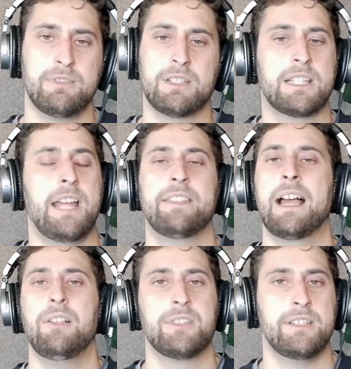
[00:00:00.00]

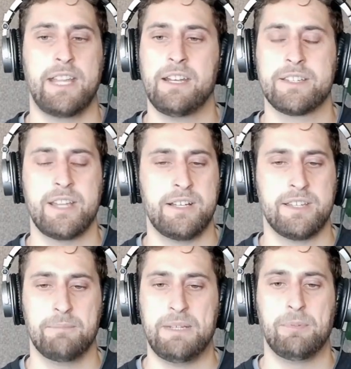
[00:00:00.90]
10,000 data sets
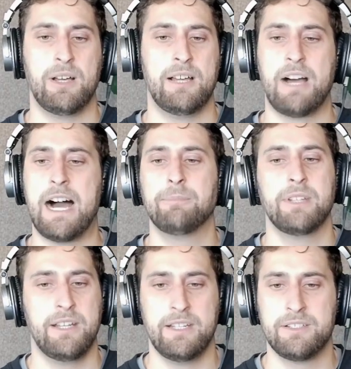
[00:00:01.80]
that people have
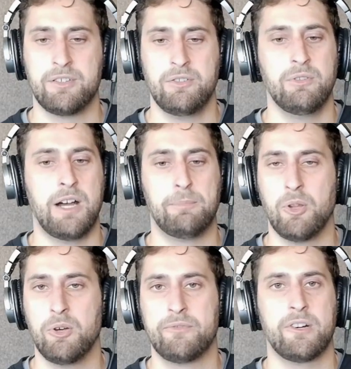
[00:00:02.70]
opted in to
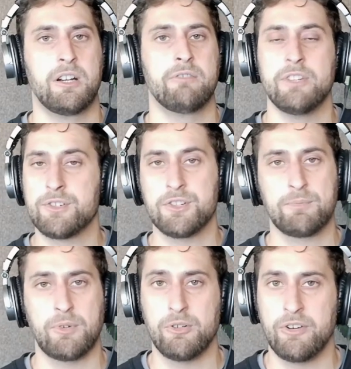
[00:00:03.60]
upload for our research
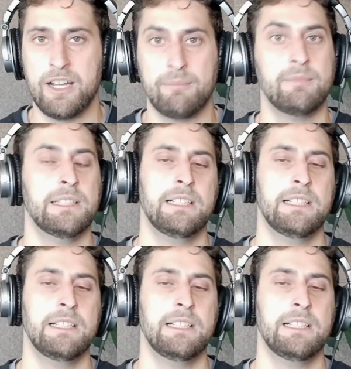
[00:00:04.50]
program.